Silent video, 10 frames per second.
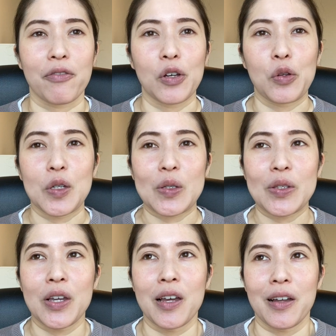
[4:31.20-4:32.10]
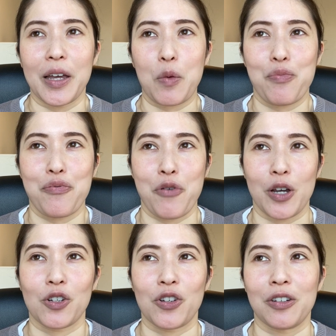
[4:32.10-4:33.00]
feel this like
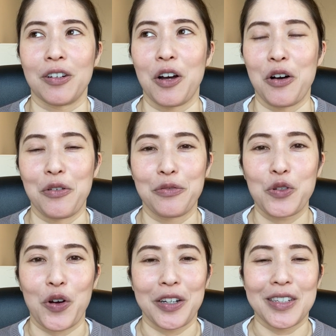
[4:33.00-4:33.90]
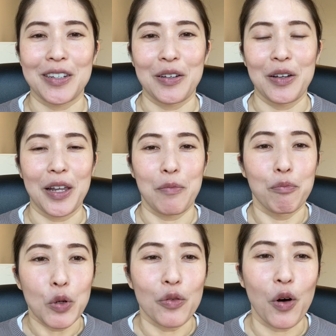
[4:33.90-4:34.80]
pressure of trying to
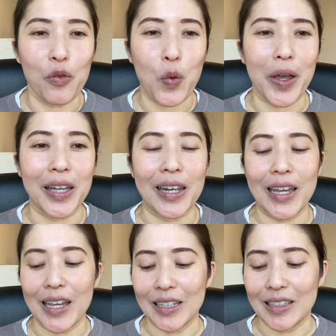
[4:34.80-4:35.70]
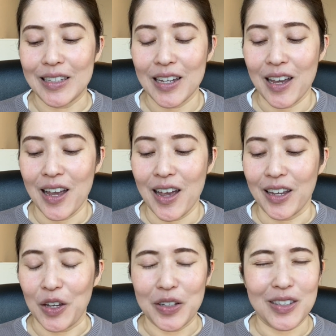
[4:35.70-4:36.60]
like move off quickly, and
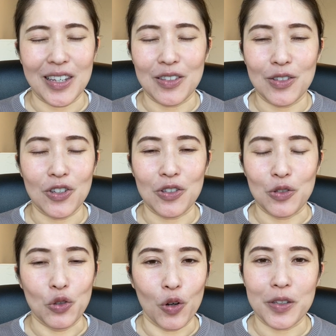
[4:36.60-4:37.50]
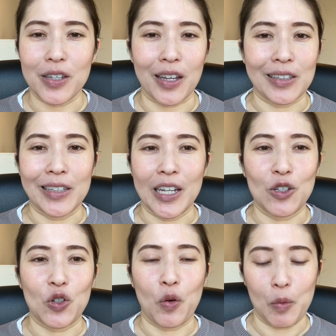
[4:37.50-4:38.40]
yeah, it's just not second
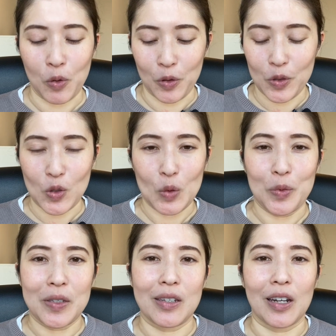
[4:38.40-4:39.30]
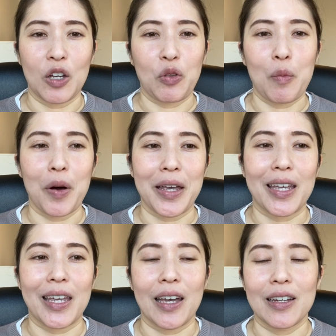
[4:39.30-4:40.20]
nature. I'm not super steady on the
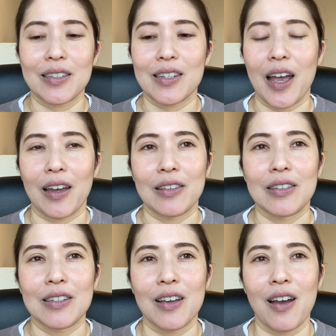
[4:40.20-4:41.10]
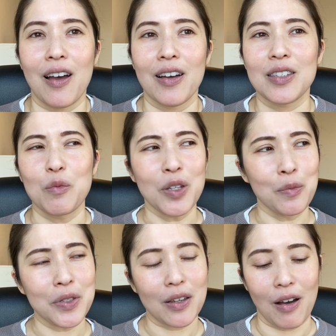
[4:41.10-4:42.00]
bike yet, and
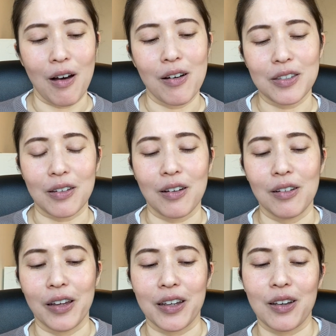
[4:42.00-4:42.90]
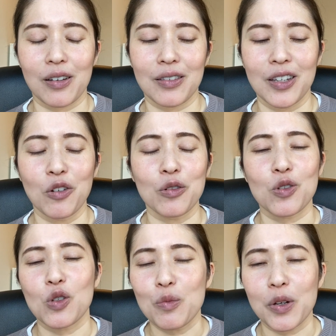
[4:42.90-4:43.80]
sometimes the cars are like, they're
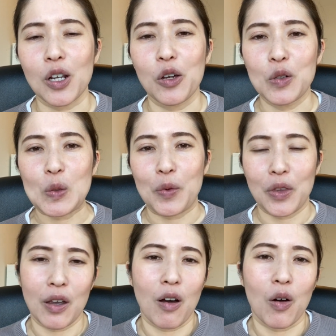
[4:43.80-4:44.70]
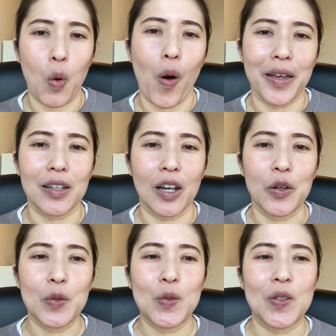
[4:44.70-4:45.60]
not super close, but they are quite
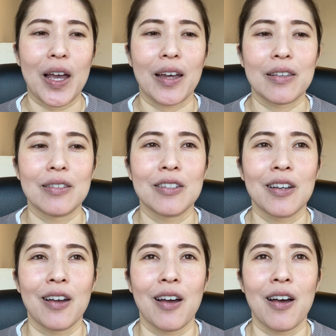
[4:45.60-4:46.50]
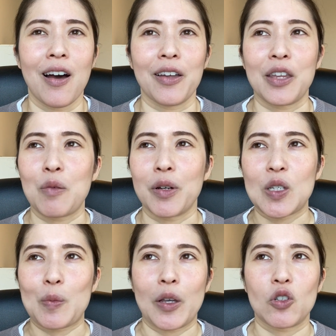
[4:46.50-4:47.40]
close, and I think
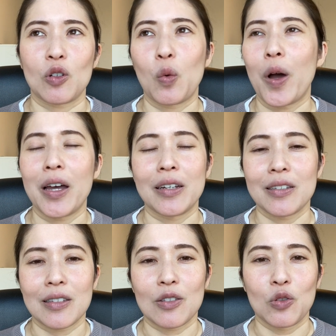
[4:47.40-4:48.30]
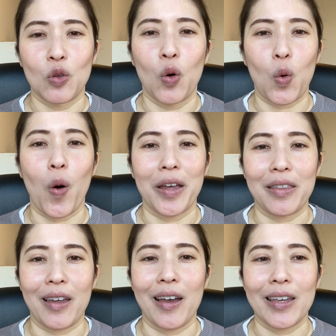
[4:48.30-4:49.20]
my spatial awareness is not
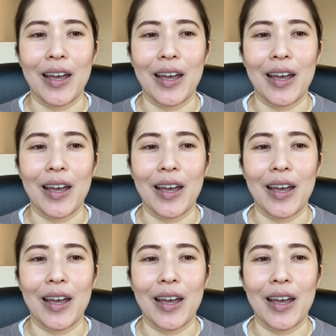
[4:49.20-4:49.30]
quite there